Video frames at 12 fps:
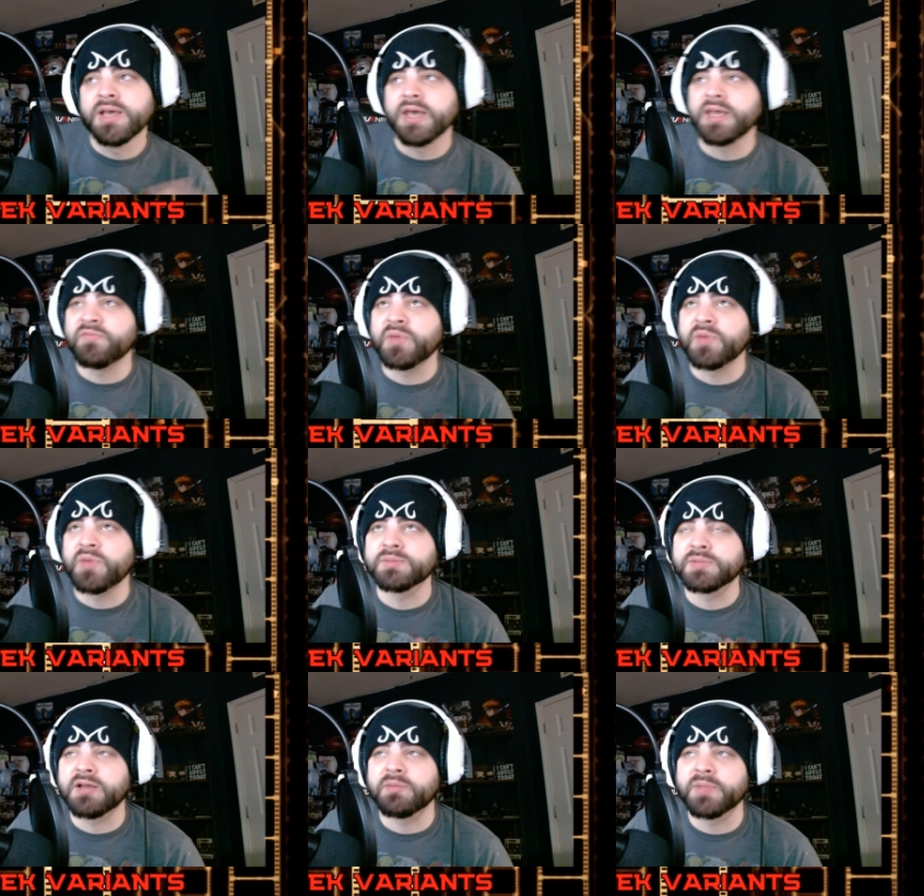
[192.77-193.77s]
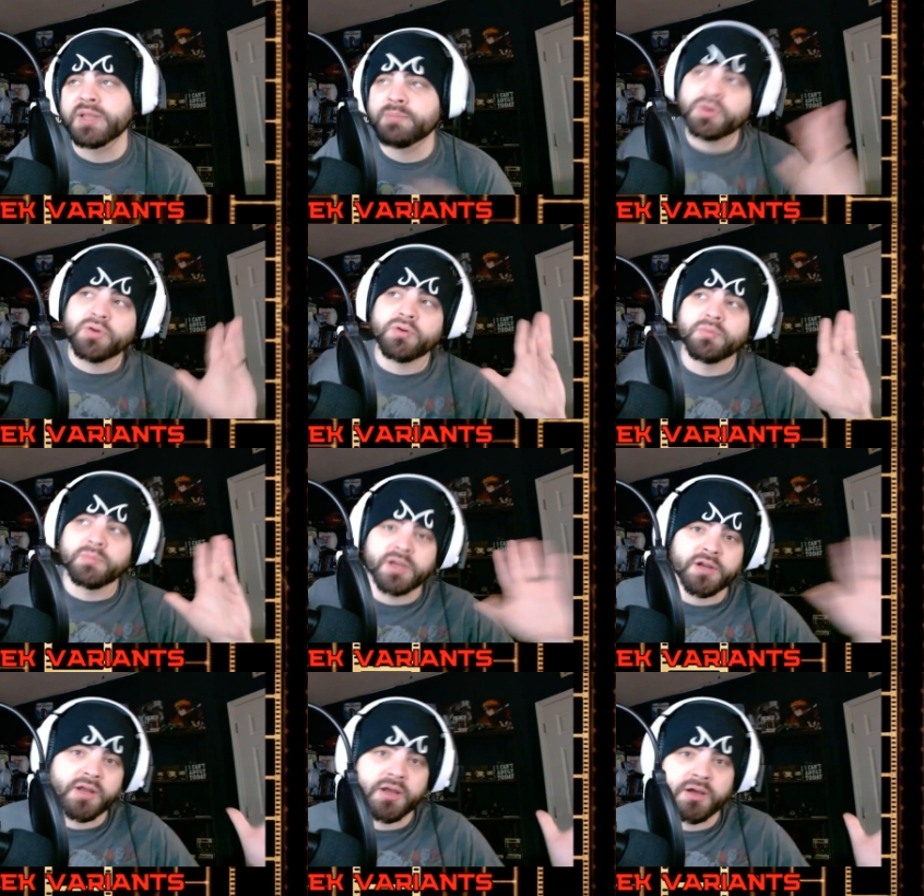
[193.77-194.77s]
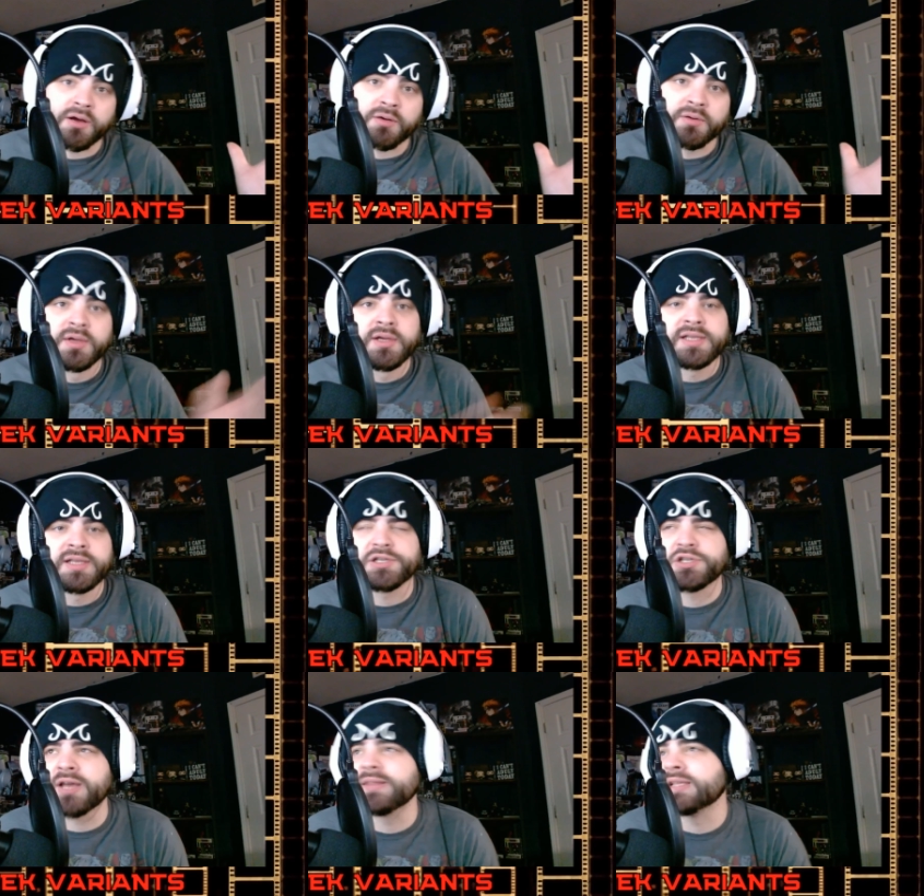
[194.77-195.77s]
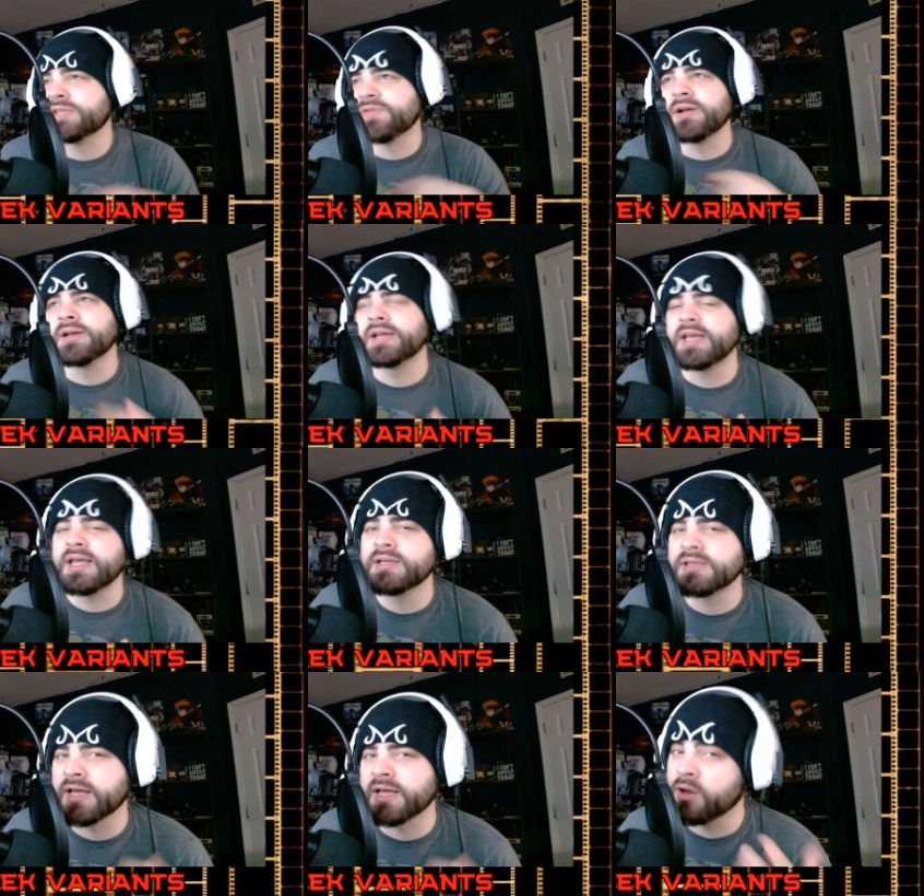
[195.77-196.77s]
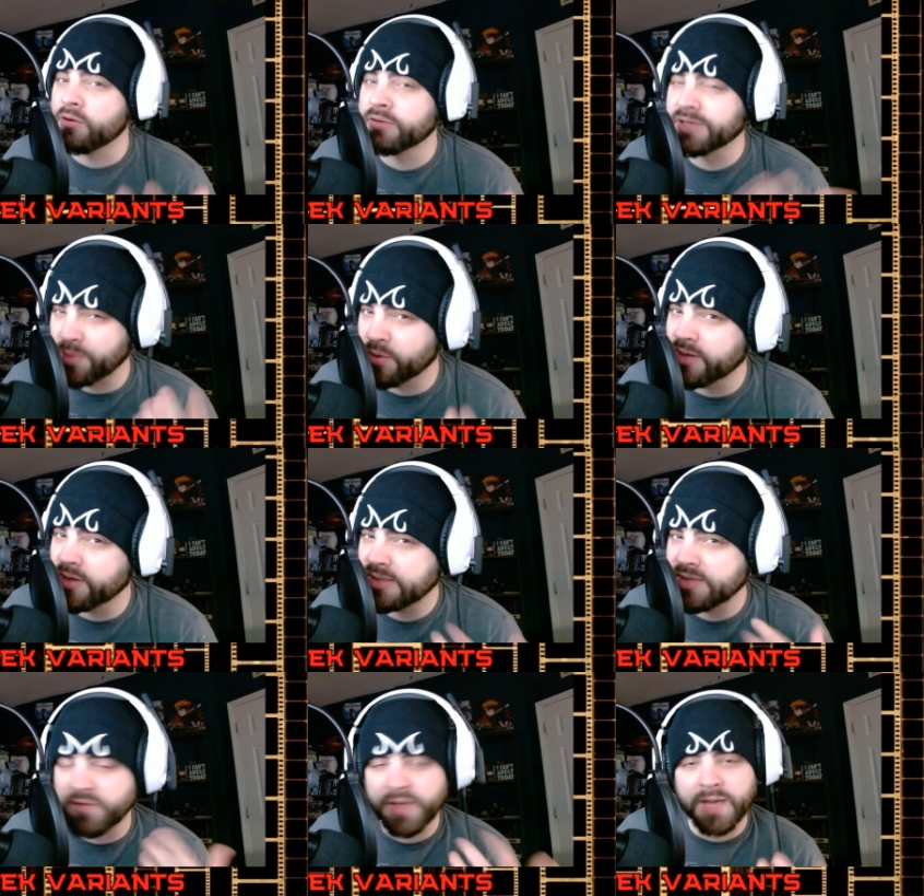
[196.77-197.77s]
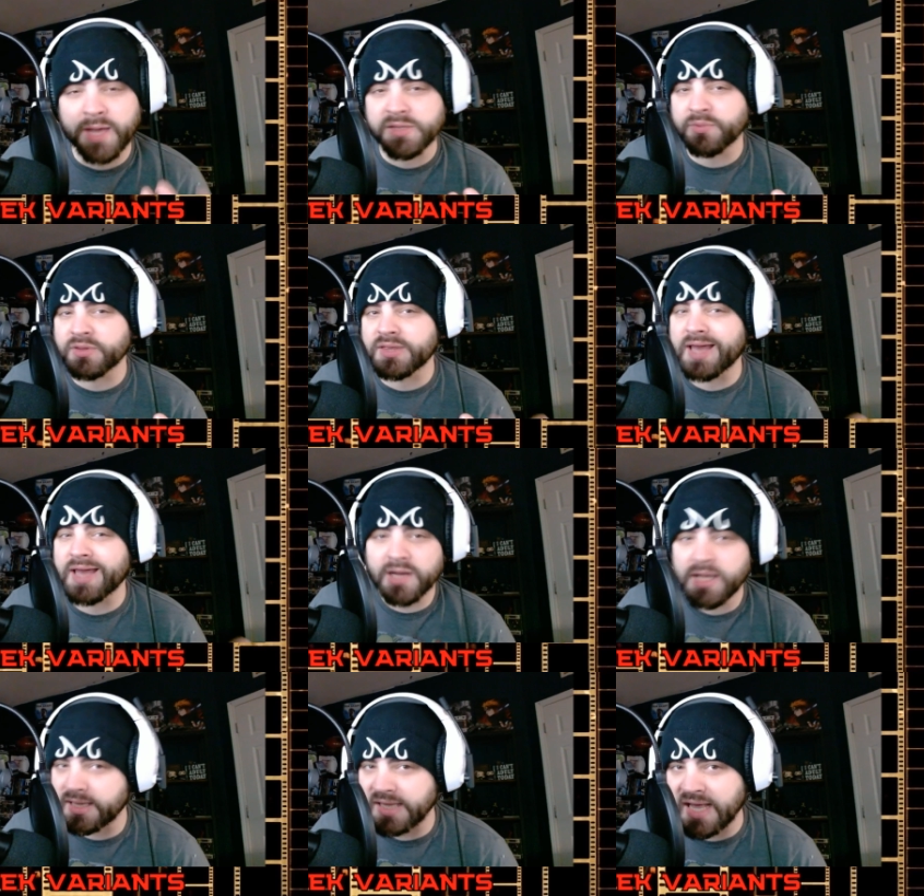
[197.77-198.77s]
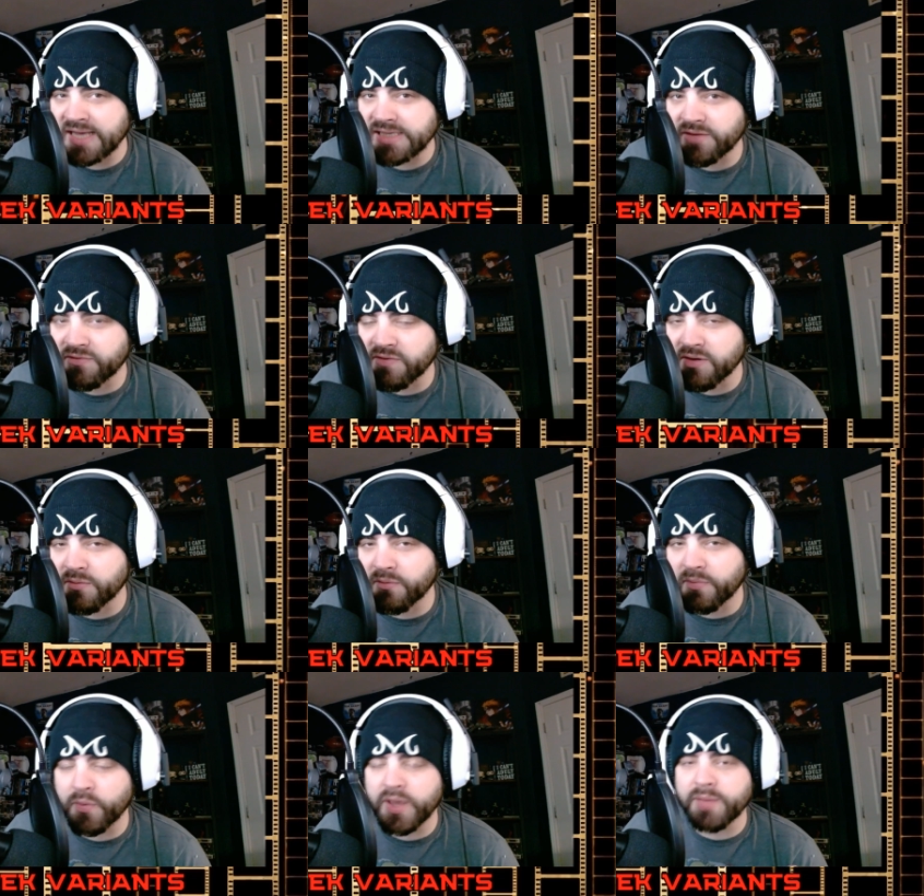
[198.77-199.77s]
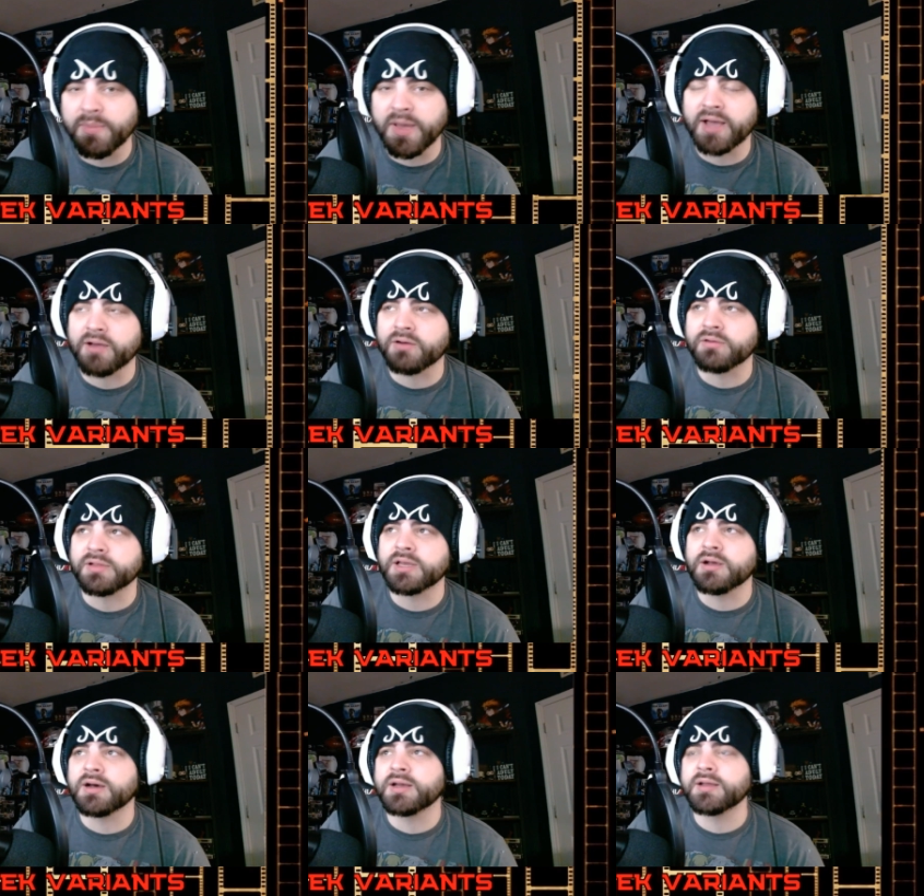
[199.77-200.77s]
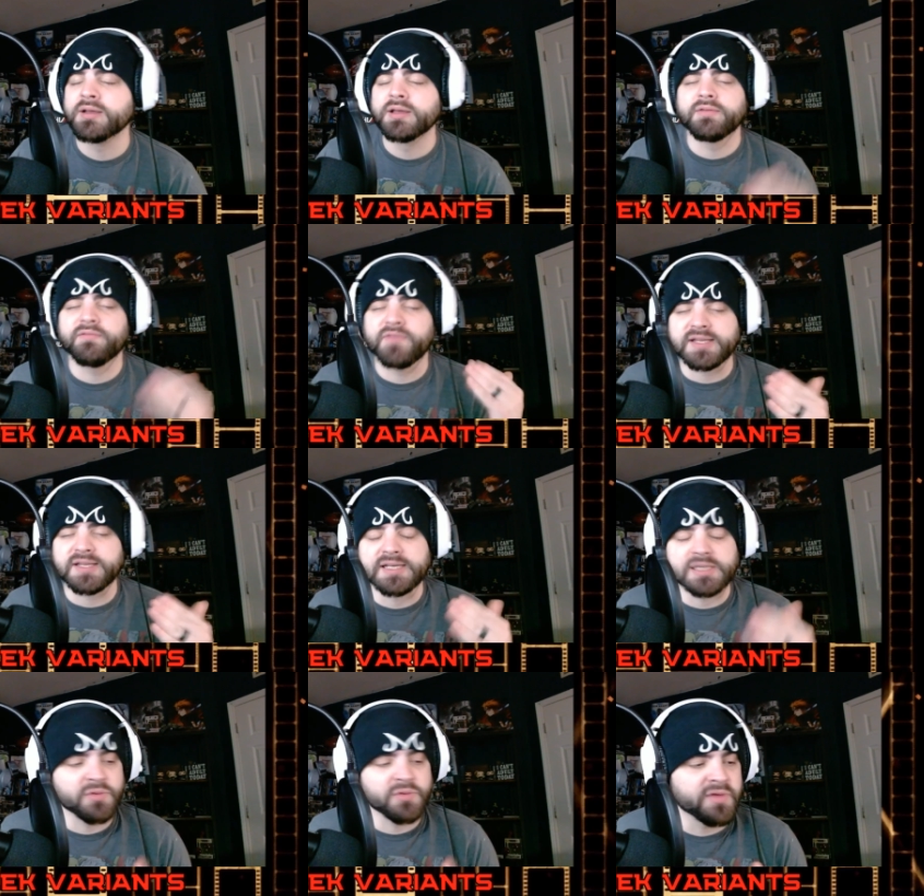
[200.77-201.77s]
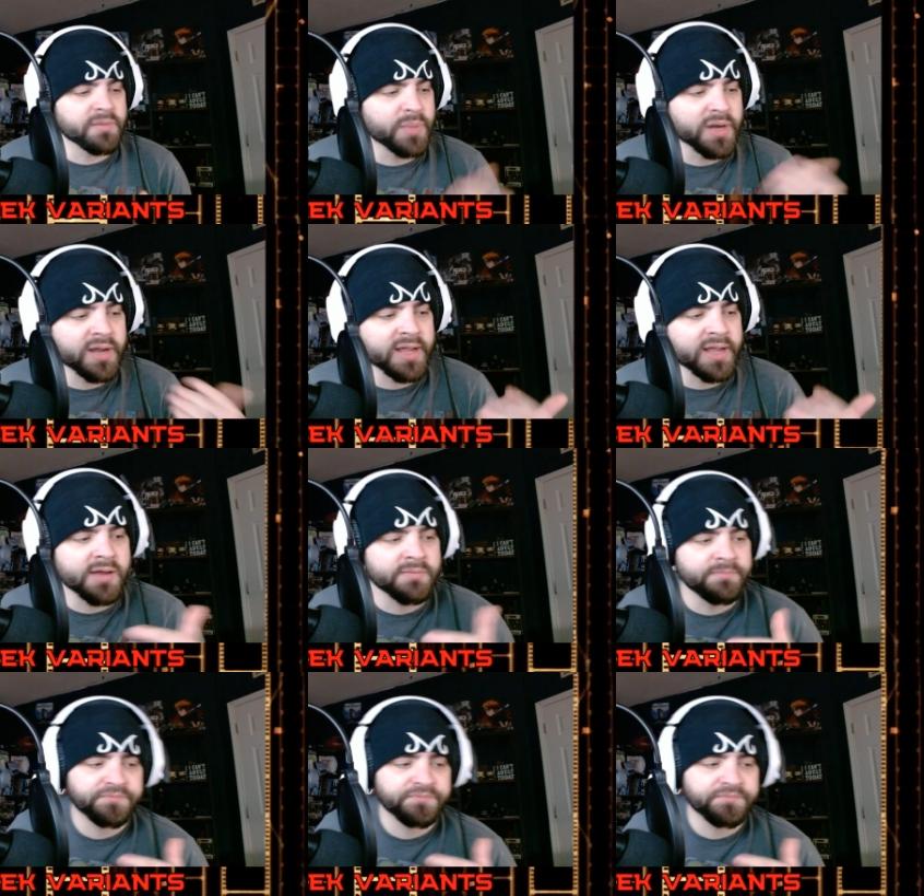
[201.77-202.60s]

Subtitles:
and give people some time to be like, boom, here you go. It's a shot that's very akin to like Hocus Pocus, if you kept up with that classic film way back early on. Fantastic movie. But again,